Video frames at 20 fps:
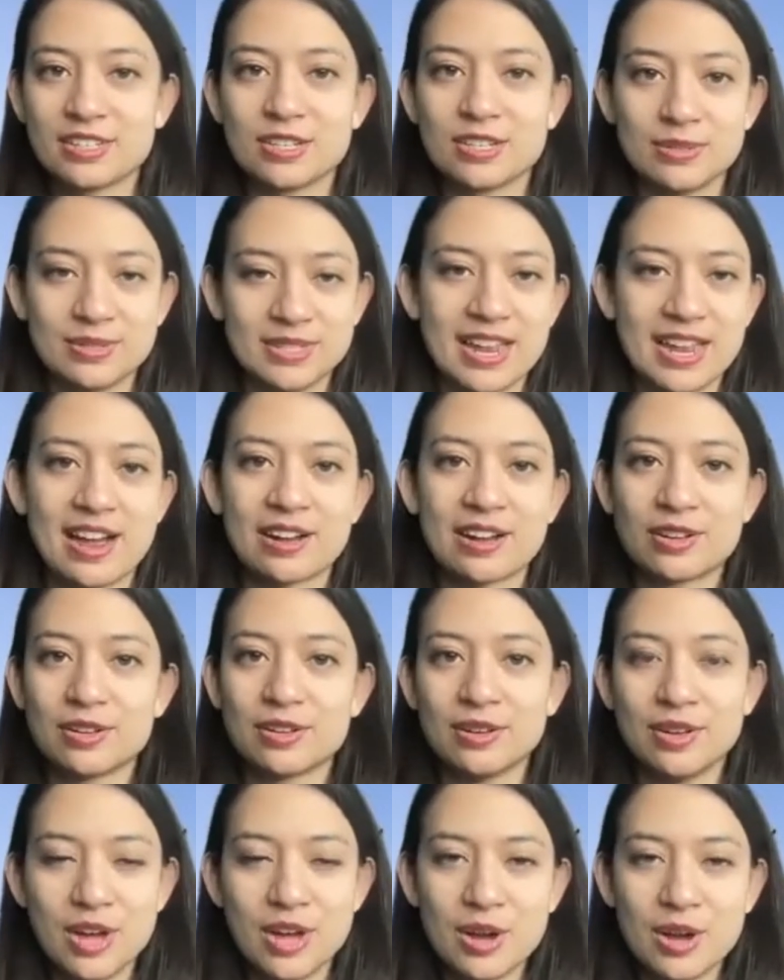to
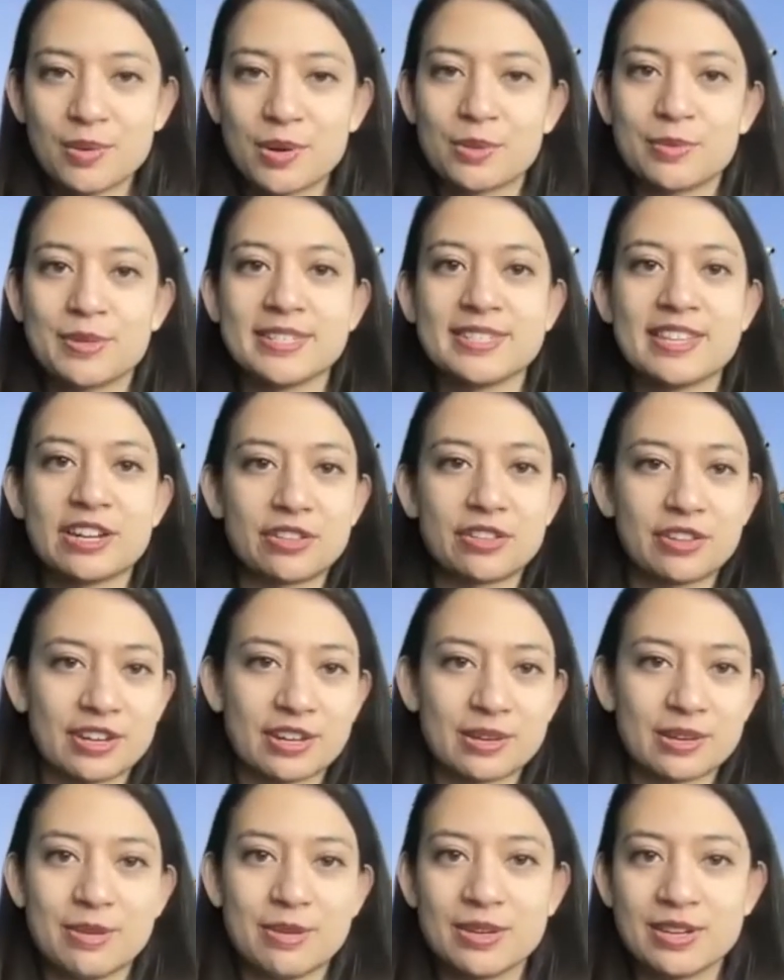tackle what we say are their
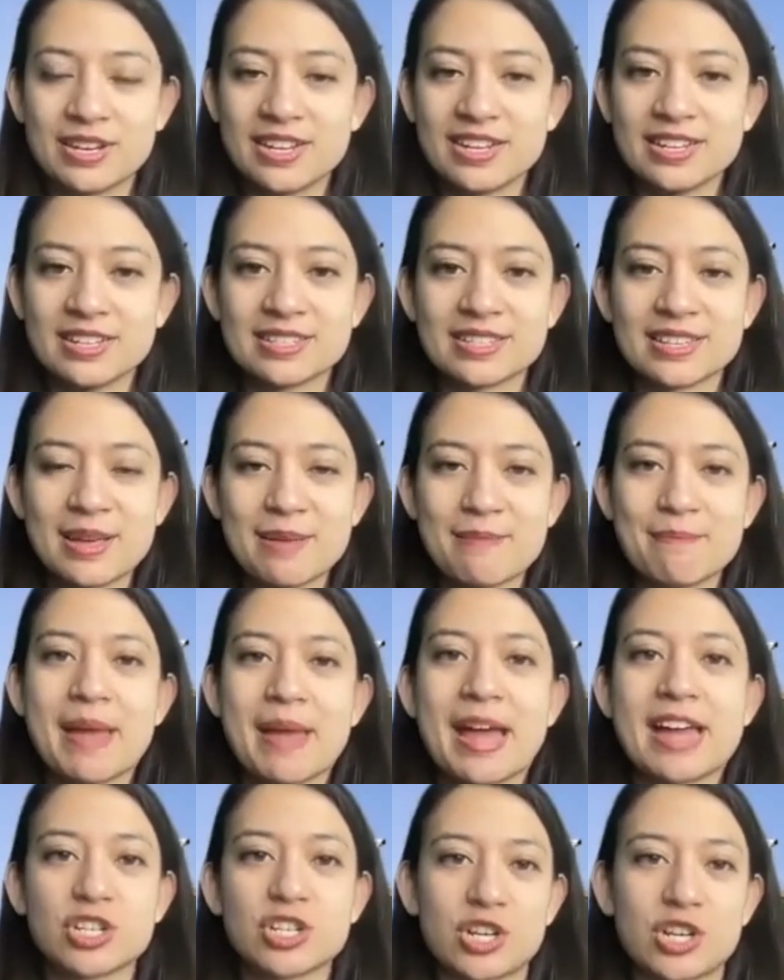community's
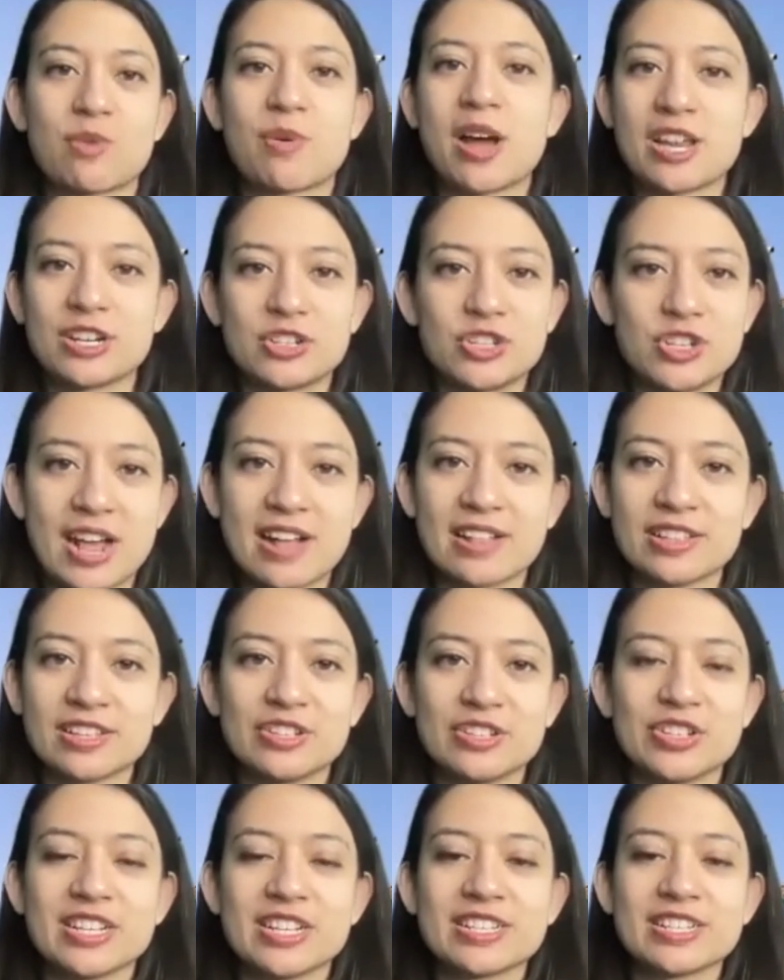magic wand
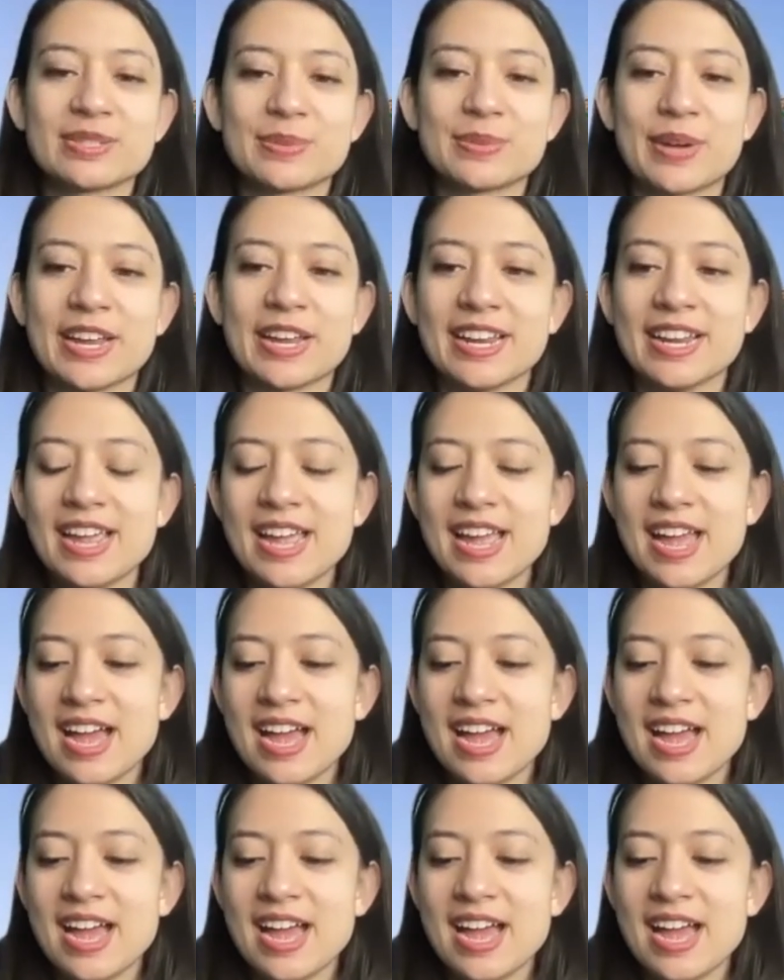challenges, right?